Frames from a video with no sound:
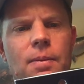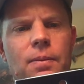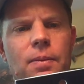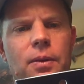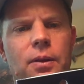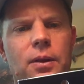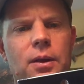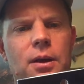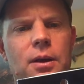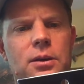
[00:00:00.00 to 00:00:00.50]

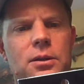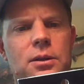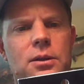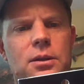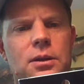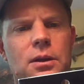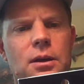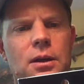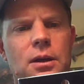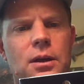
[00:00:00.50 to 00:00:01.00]

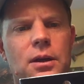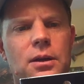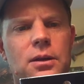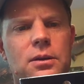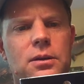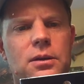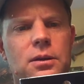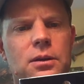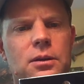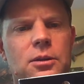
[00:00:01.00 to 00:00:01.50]
This
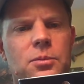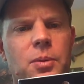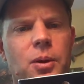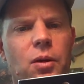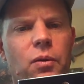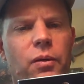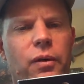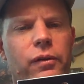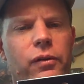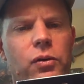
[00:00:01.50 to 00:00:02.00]
is the
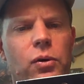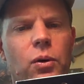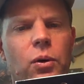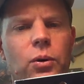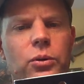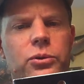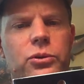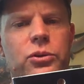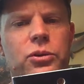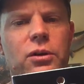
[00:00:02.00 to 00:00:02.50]
Spirit River
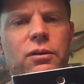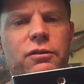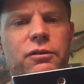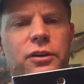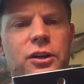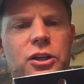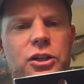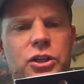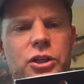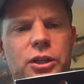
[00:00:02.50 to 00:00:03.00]
Ultra
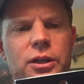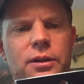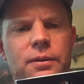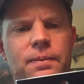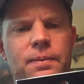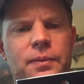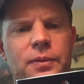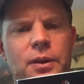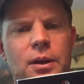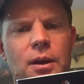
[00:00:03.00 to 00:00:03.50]

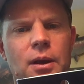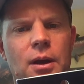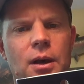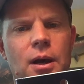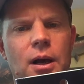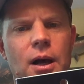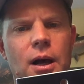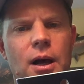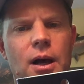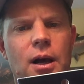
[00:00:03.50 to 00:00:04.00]
Vision,
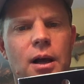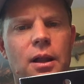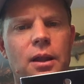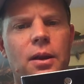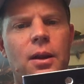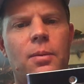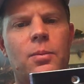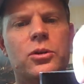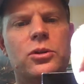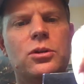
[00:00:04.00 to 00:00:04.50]

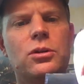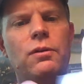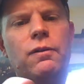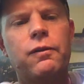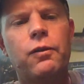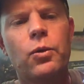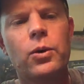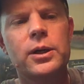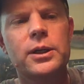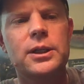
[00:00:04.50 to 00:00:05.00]
number
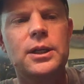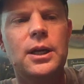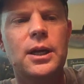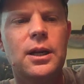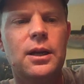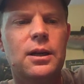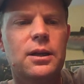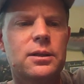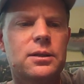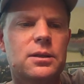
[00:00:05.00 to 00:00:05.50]

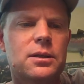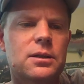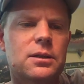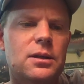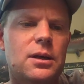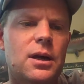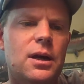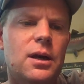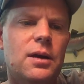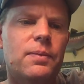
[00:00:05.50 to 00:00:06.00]
214. This
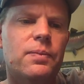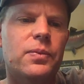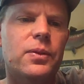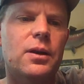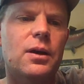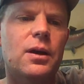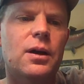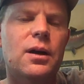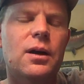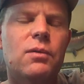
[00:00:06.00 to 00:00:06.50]
is a
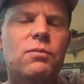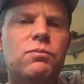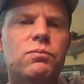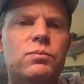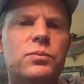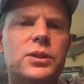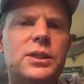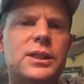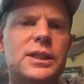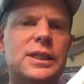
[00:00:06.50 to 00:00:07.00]

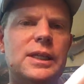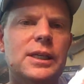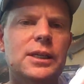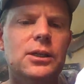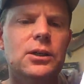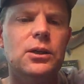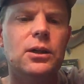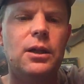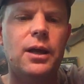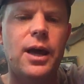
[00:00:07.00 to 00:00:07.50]

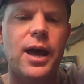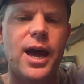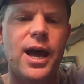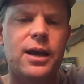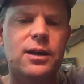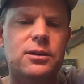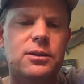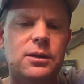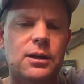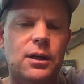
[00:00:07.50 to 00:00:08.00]
Seal
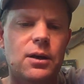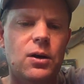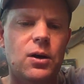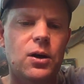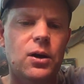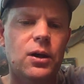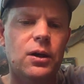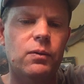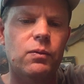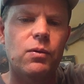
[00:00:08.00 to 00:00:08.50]
X, they
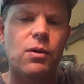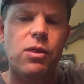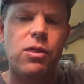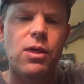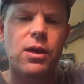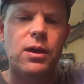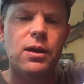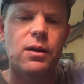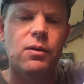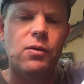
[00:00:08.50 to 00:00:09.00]
call it,
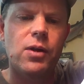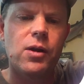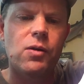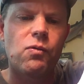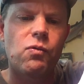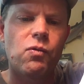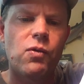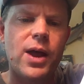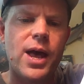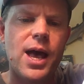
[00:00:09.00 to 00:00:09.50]

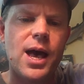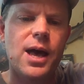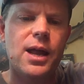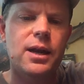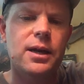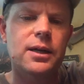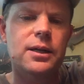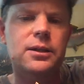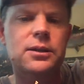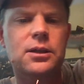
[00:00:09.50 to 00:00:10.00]
in
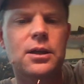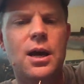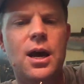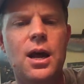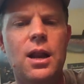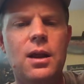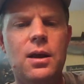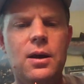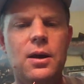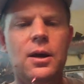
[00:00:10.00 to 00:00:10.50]
red, and it's
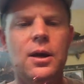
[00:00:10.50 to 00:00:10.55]
got